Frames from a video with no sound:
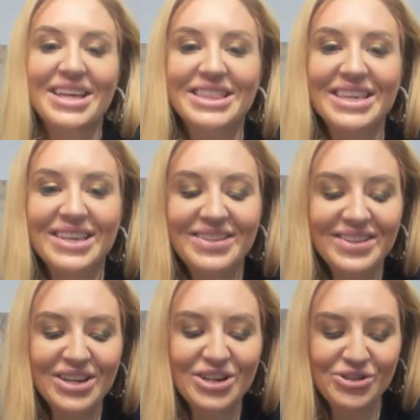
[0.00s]
This
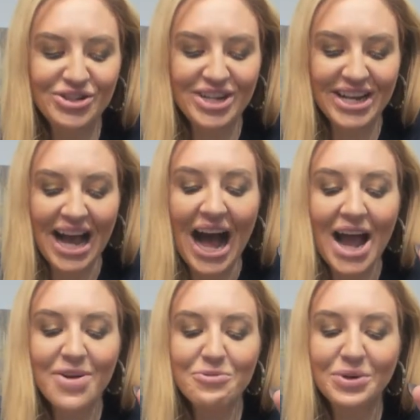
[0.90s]
is interesting.
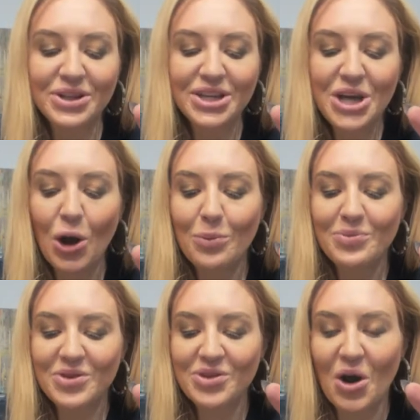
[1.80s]
I really
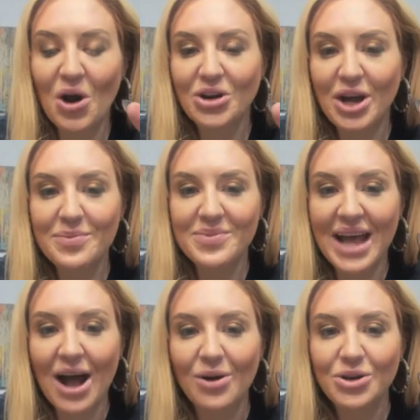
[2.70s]
hope this card comes
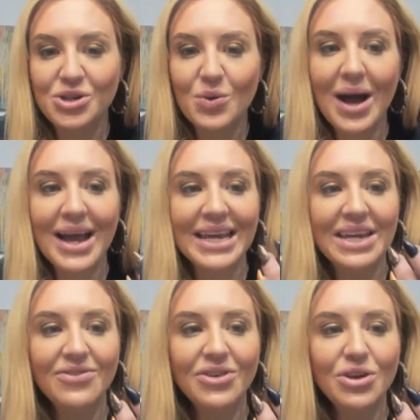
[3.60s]
out. Do I
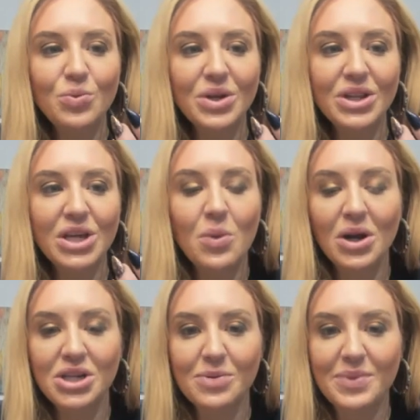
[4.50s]
even really
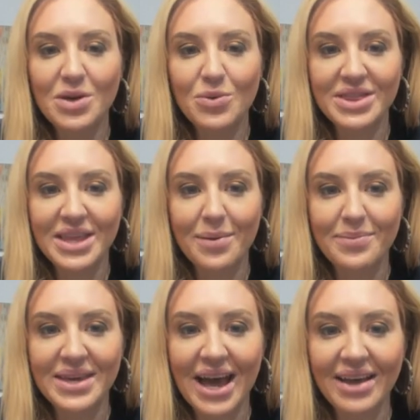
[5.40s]
want to be with
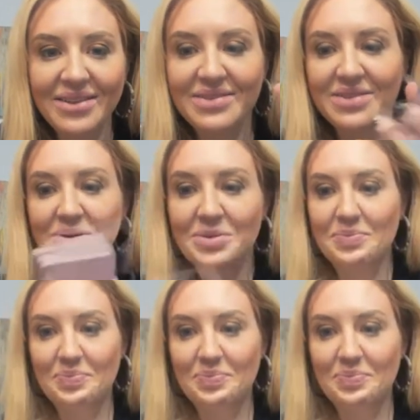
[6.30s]
them? Yes.